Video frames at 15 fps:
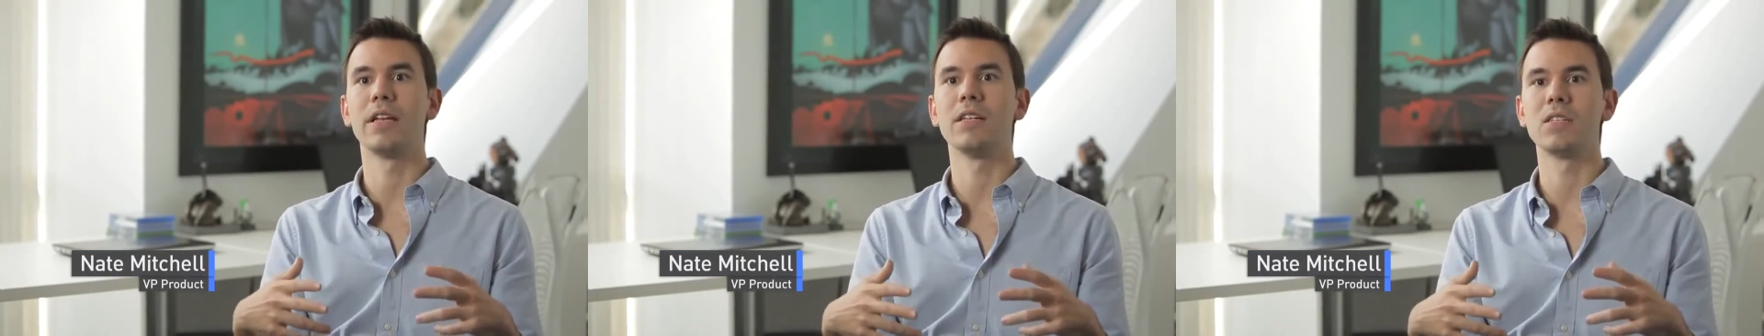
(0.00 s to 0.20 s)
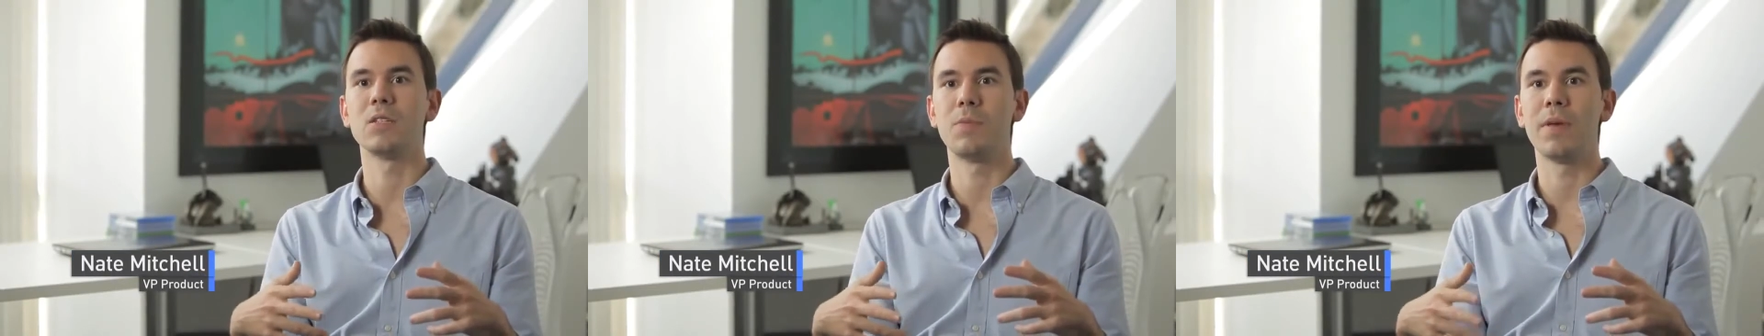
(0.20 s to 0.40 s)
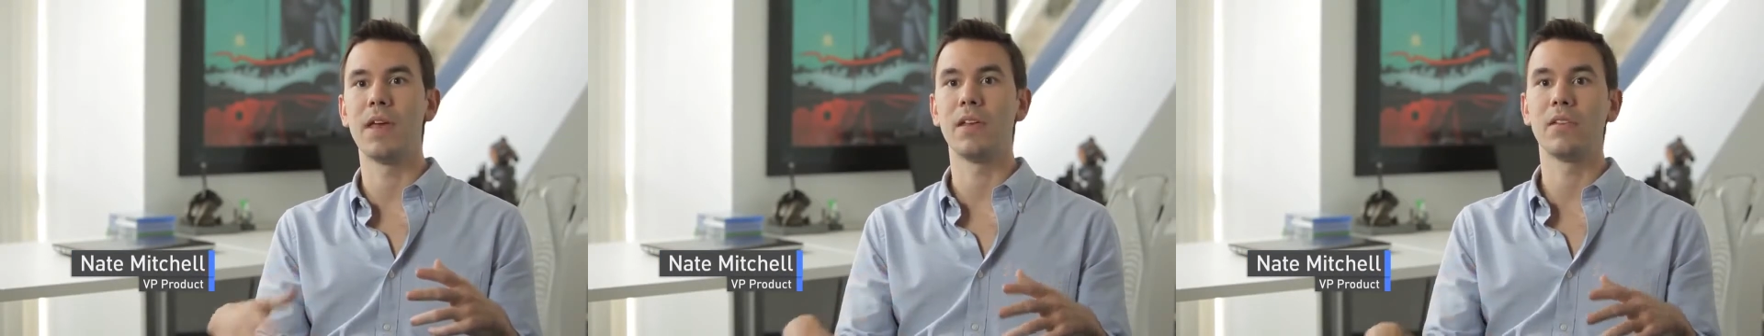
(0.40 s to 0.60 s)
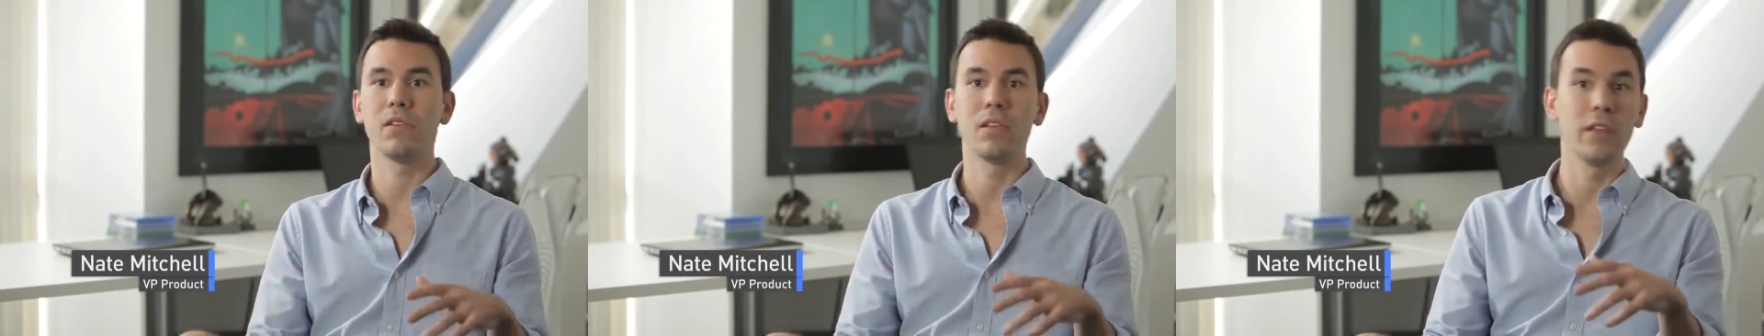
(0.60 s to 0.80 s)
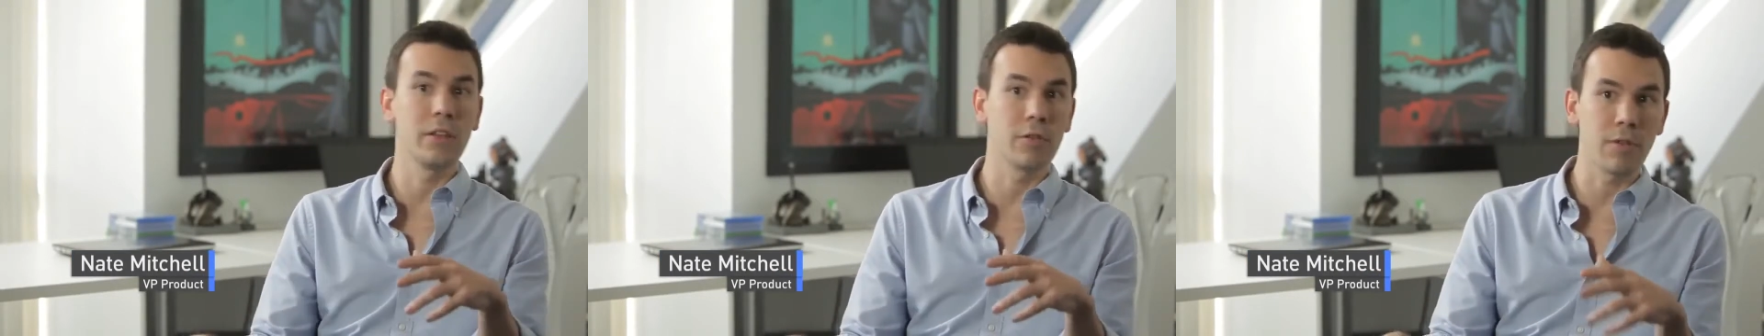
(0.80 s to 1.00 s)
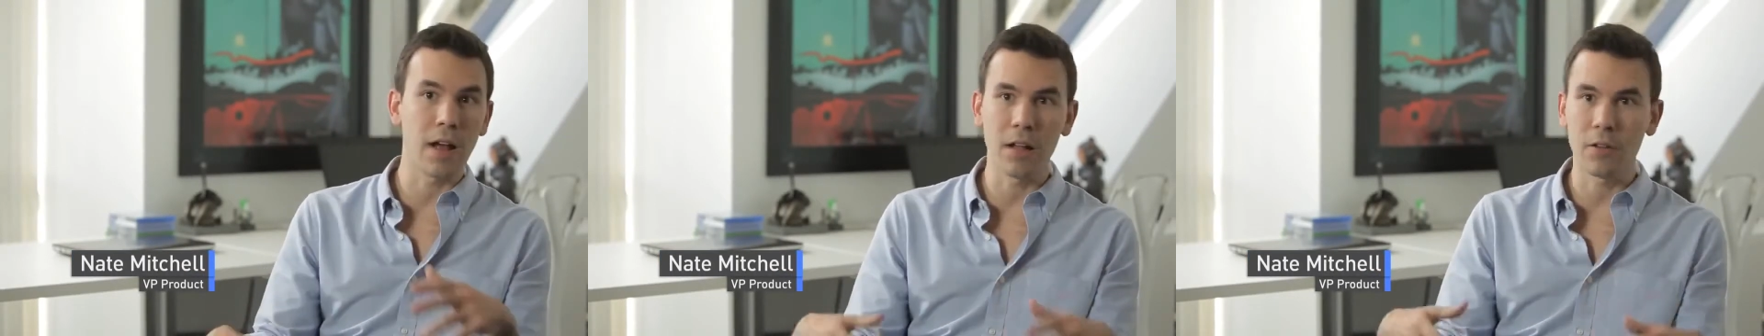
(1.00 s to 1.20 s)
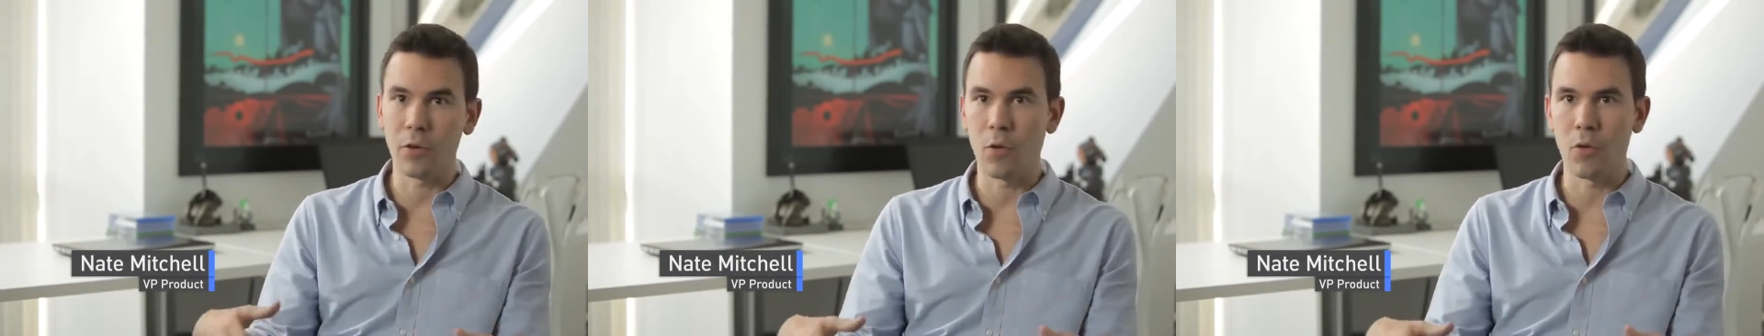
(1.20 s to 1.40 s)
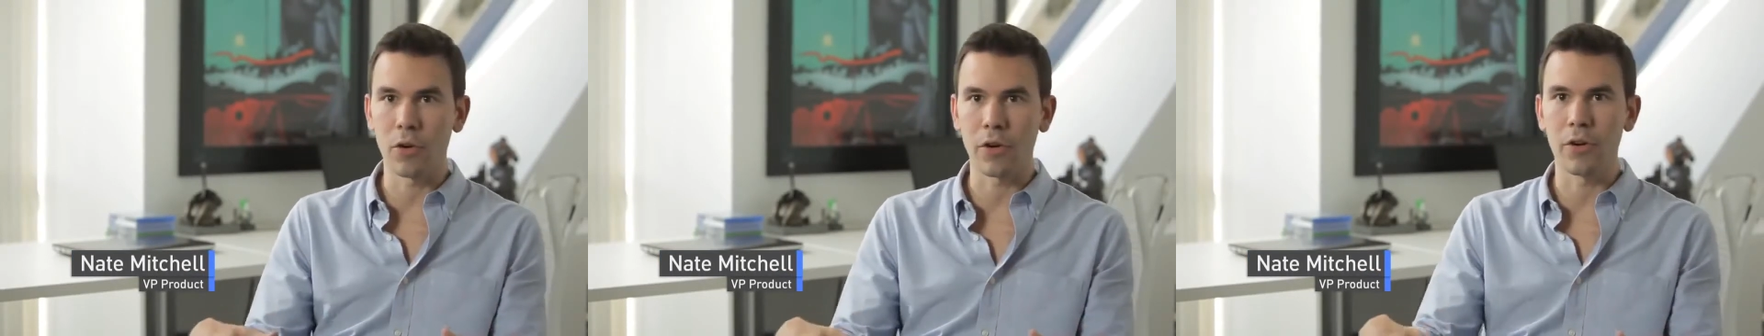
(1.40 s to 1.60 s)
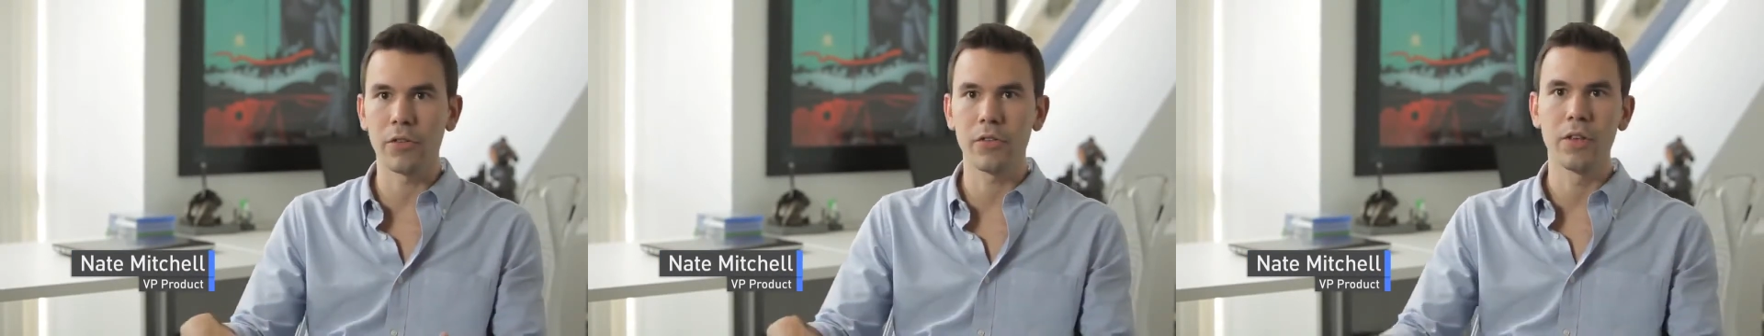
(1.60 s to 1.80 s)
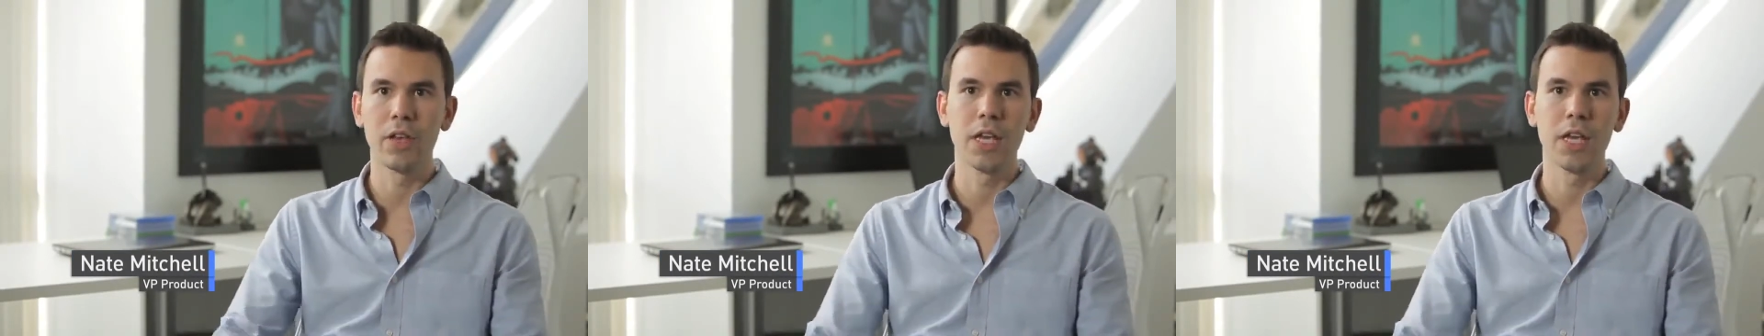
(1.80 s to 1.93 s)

in space, lean around corners.